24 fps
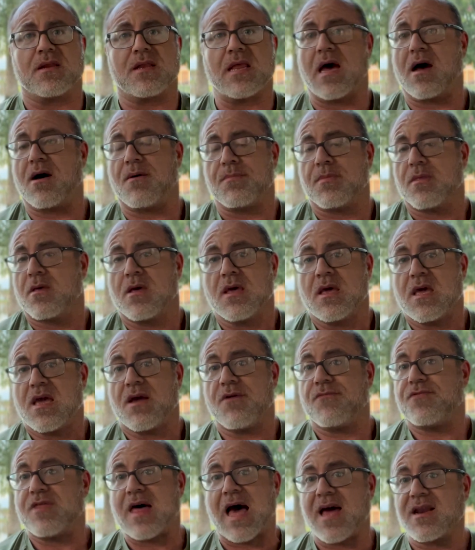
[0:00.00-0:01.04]
Now,
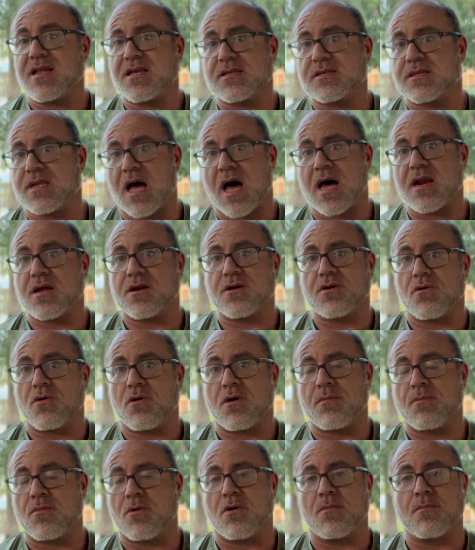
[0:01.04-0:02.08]
if that is not a
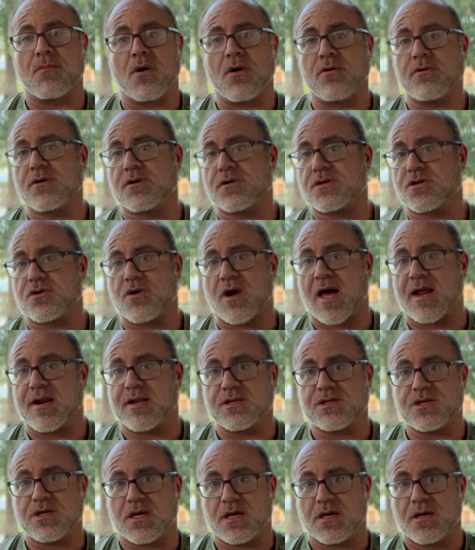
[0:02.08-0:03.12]
normal motor
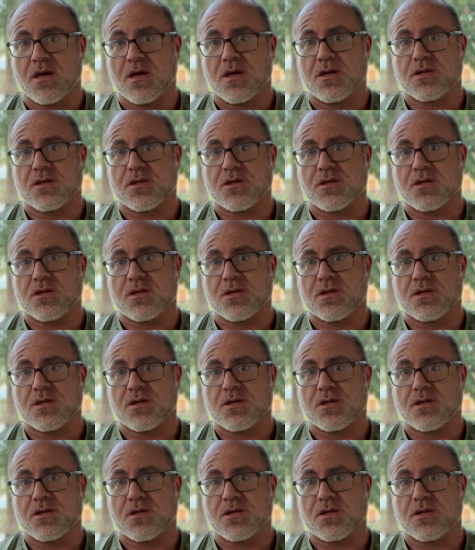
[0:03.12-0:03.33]
strategy